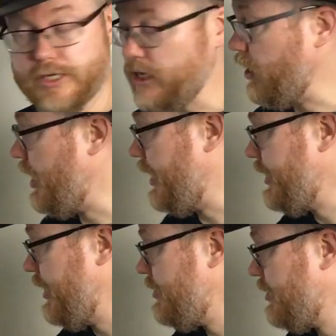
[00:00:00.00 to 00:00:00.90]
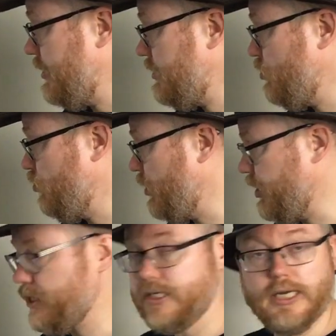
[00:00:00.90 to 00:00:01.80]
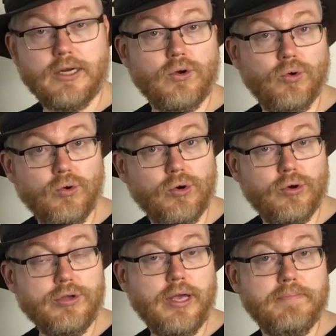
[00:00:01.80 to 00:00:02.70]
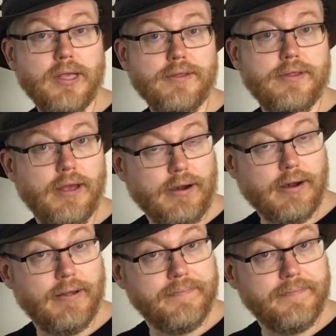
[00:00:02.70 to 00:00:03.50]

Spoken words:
are identical to words in Kuugu Jimittir.